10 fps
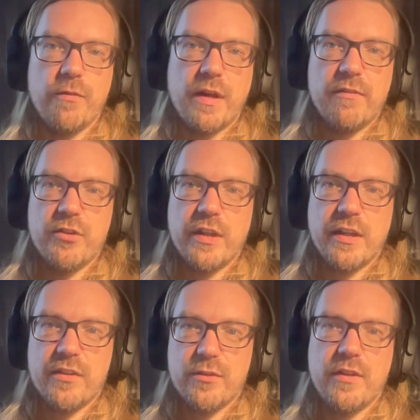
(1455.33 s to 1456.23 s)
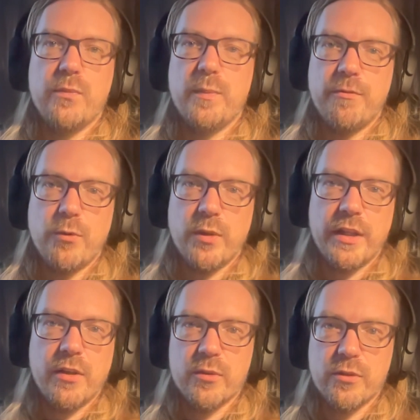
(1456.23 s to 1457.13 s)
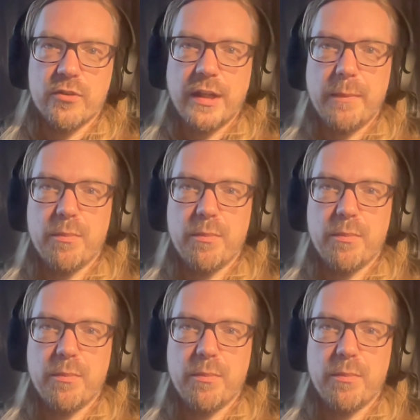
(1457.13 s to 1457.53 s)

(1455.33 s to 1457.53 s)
5 seconds before they go to sleep.